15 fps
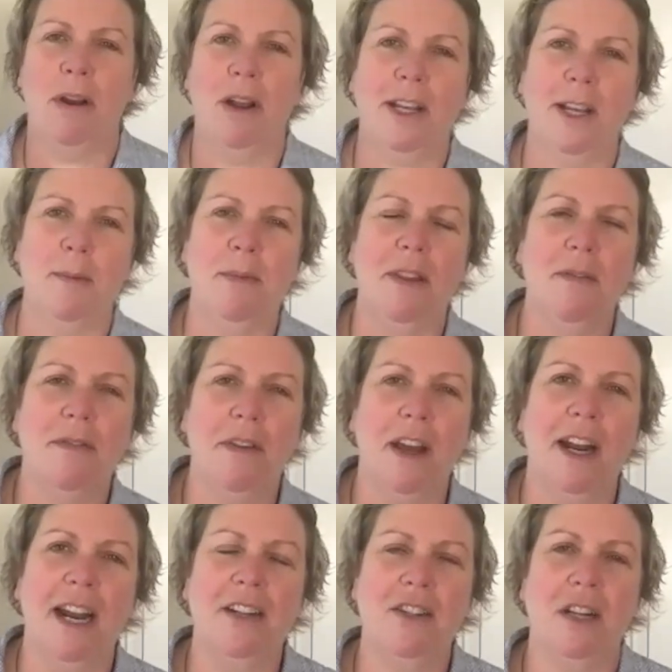program and the
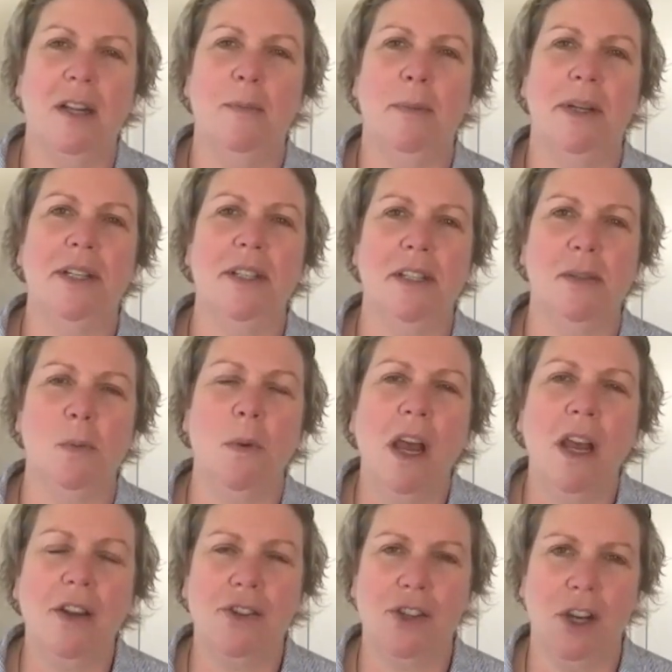Financial Abundance
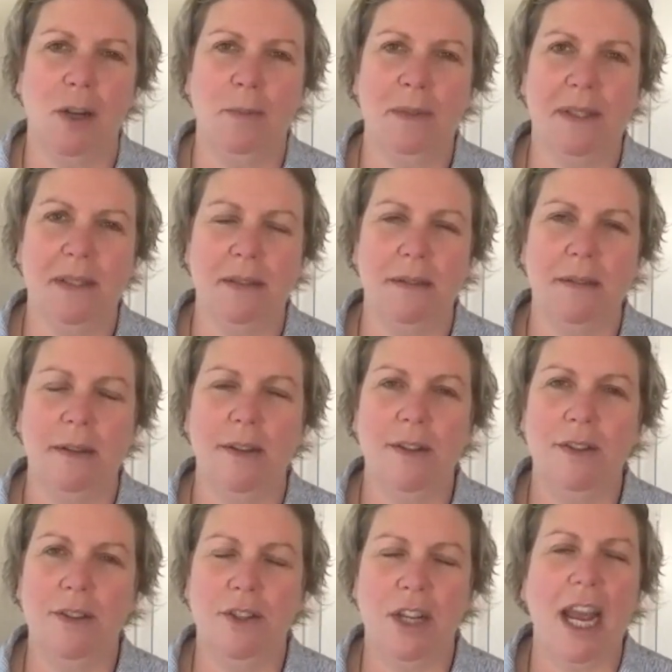Workshops
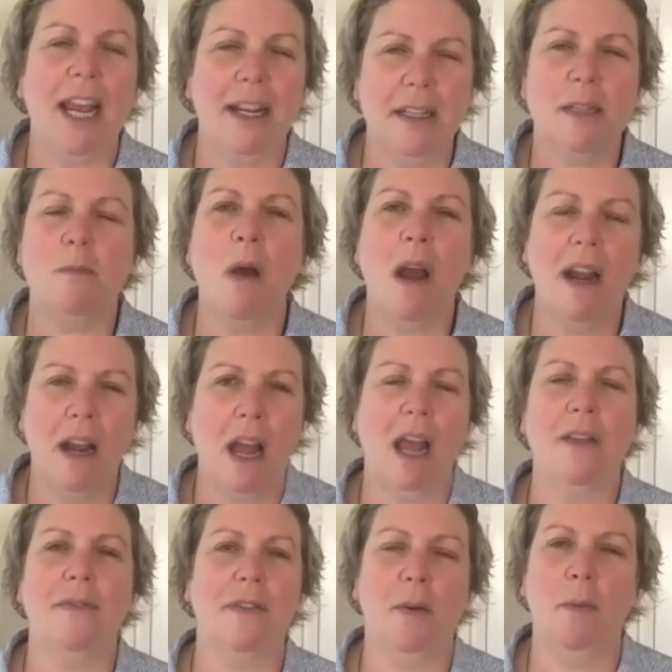changed my
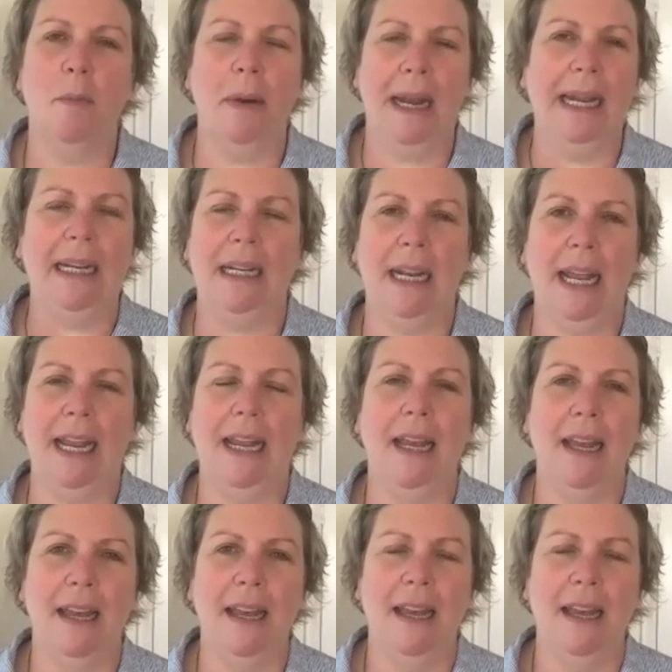life completely.